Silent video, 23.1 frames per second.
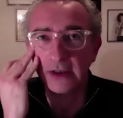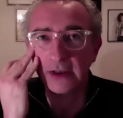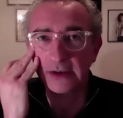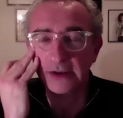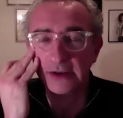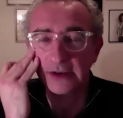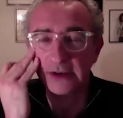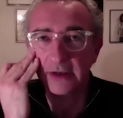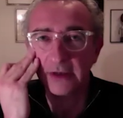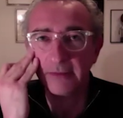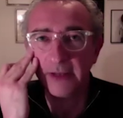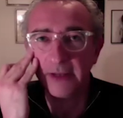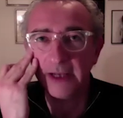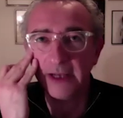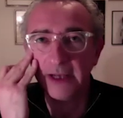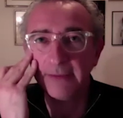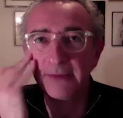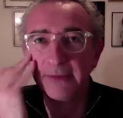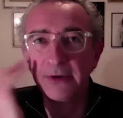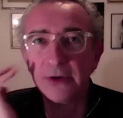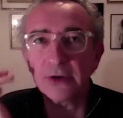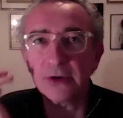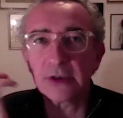You know,
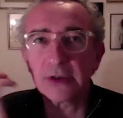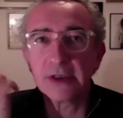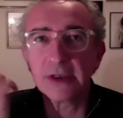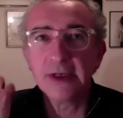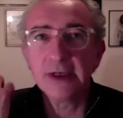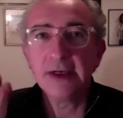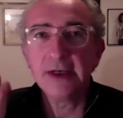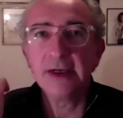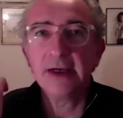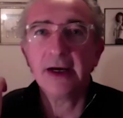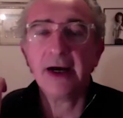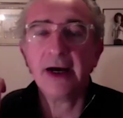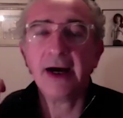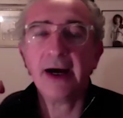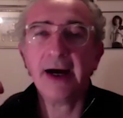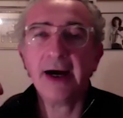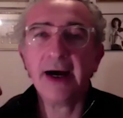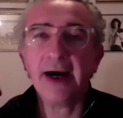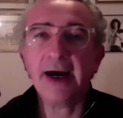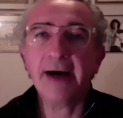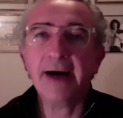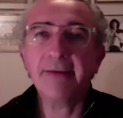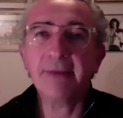people,
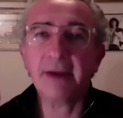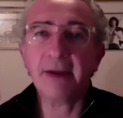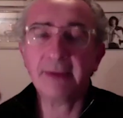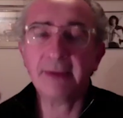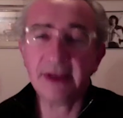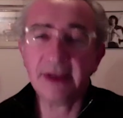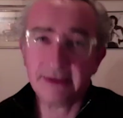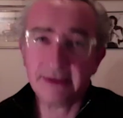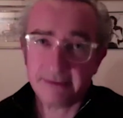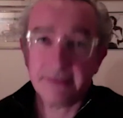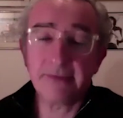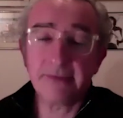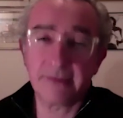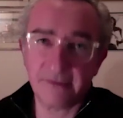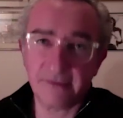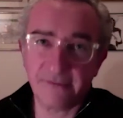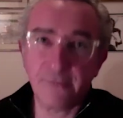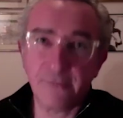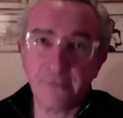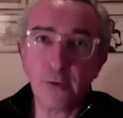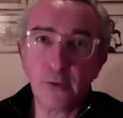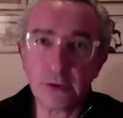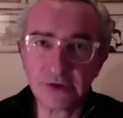um, I mean,
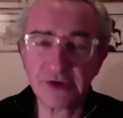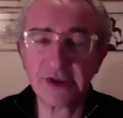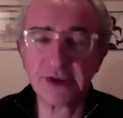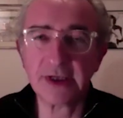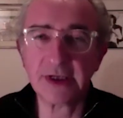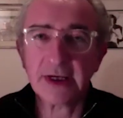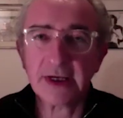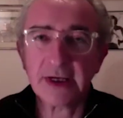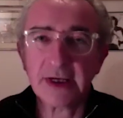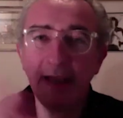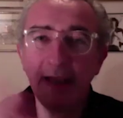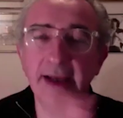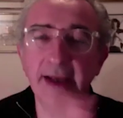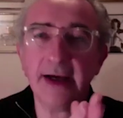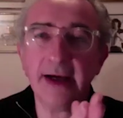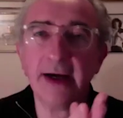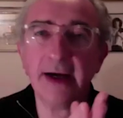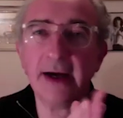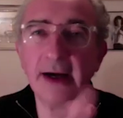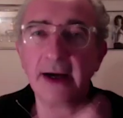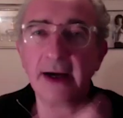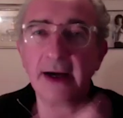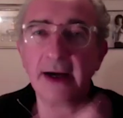fortunately,
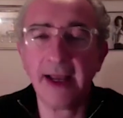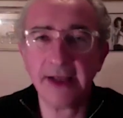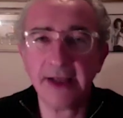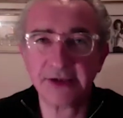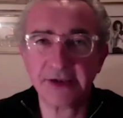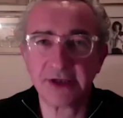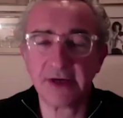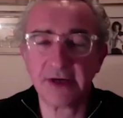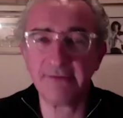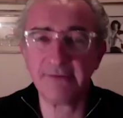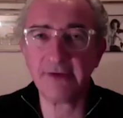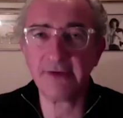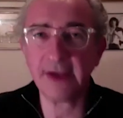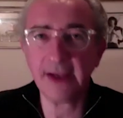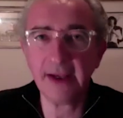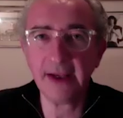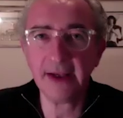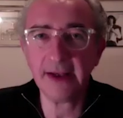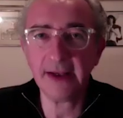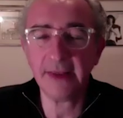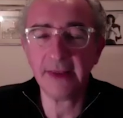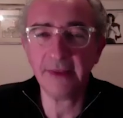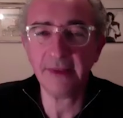uh, H I
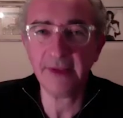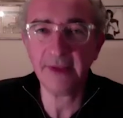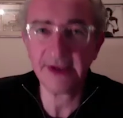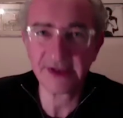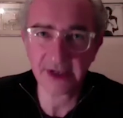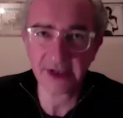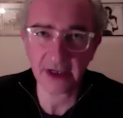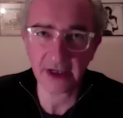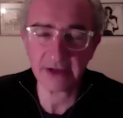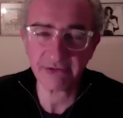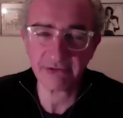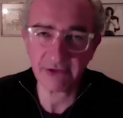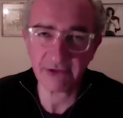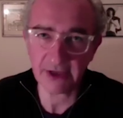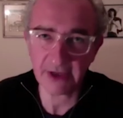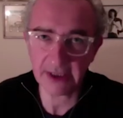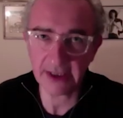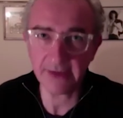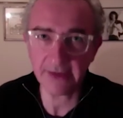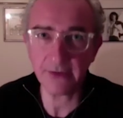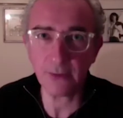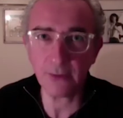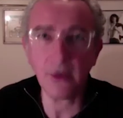V in this country and
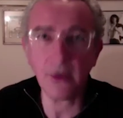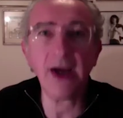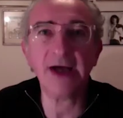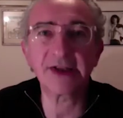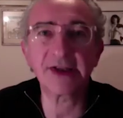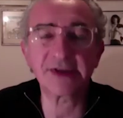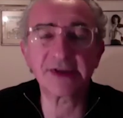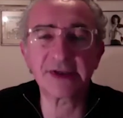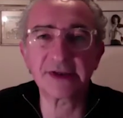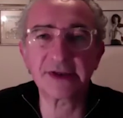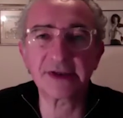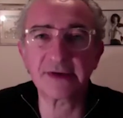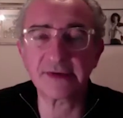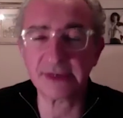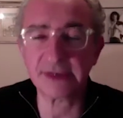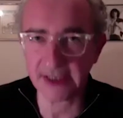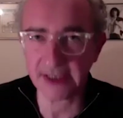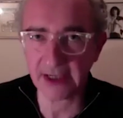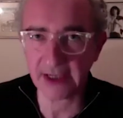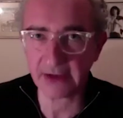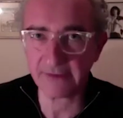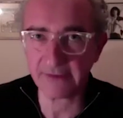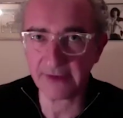in the West is
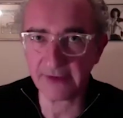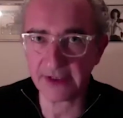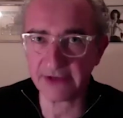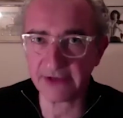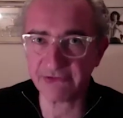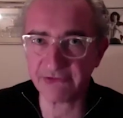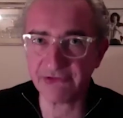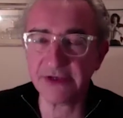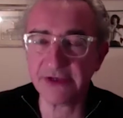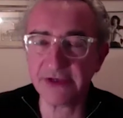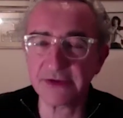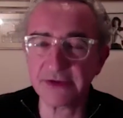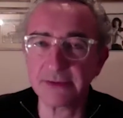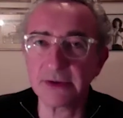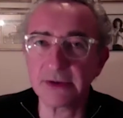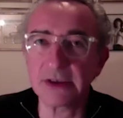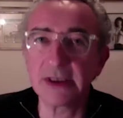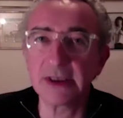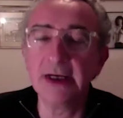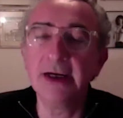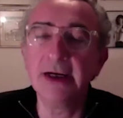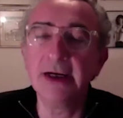obviously now a very treatable